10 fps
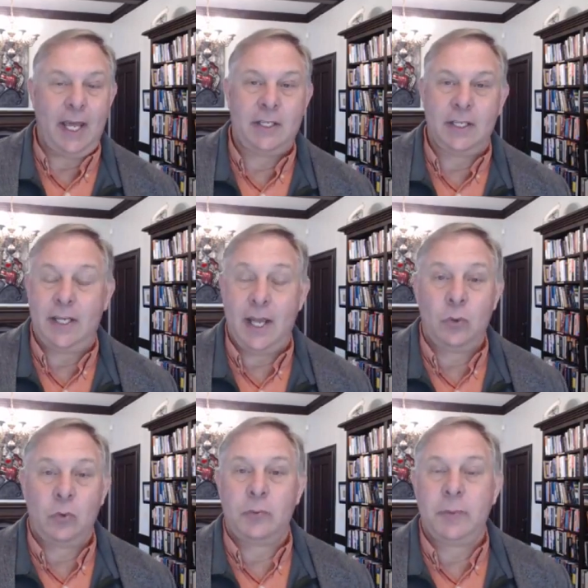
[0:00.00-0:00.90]
and today
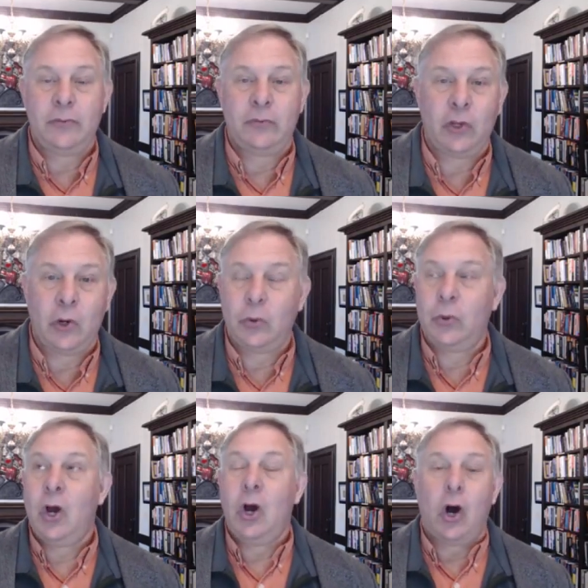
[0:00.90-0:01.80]
will be
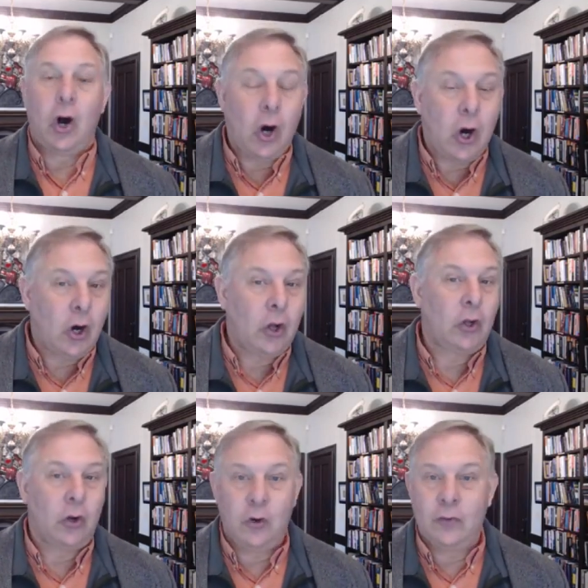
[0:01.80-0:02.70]
flown
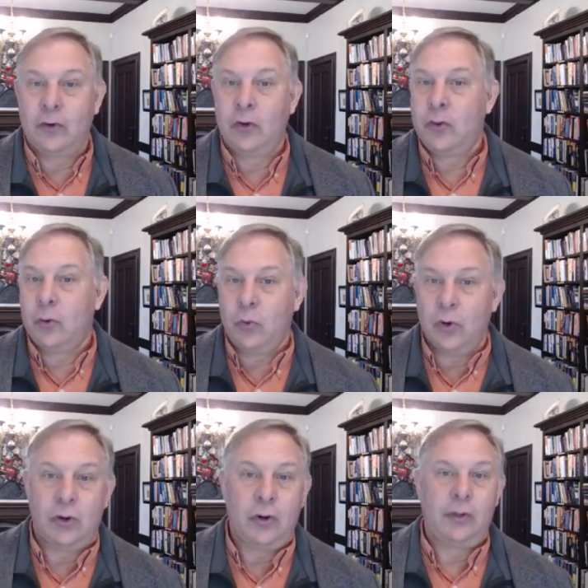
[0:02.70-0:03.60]
all over the
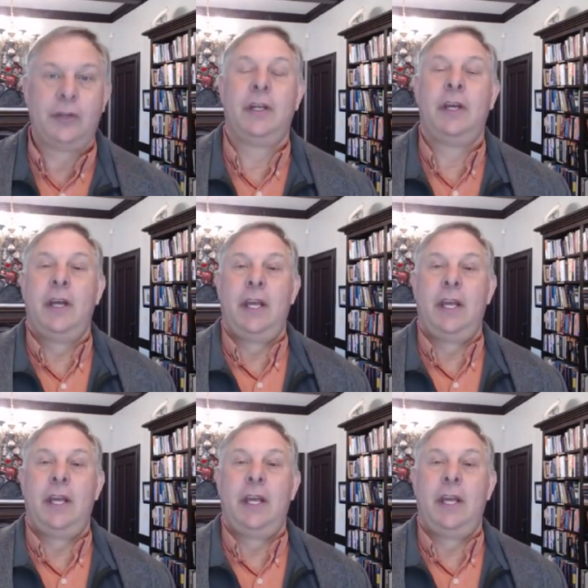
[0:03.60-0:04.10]
world